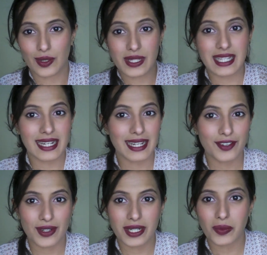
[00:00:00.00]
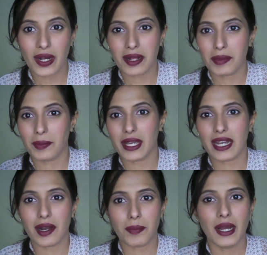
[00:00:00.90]
settling really well.
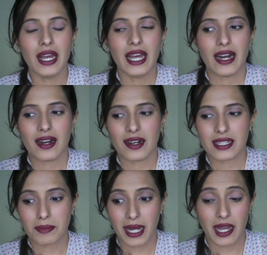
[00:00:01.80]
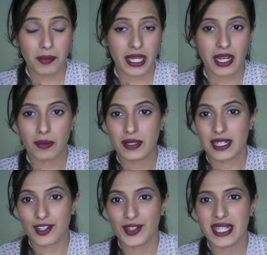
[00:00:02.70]
My eye makeup didn't
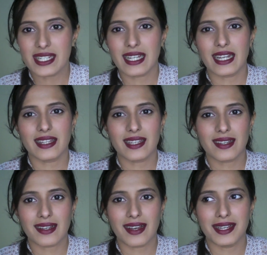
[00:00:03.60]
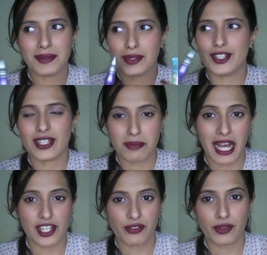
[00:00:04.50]
crease, and I think it was just
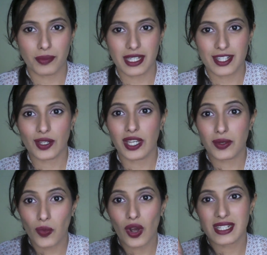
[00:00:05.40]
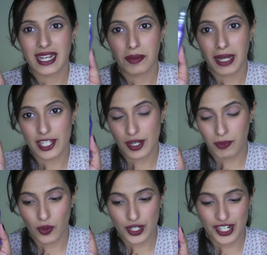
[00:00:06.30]
magic for me. So it was like a magic
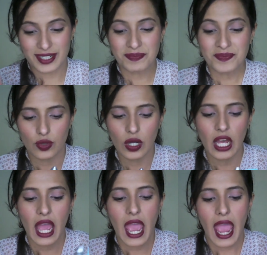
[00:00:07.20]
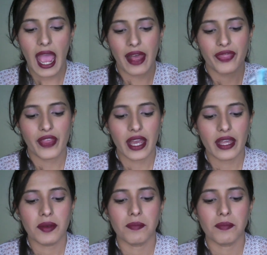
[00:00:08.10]
potion. And then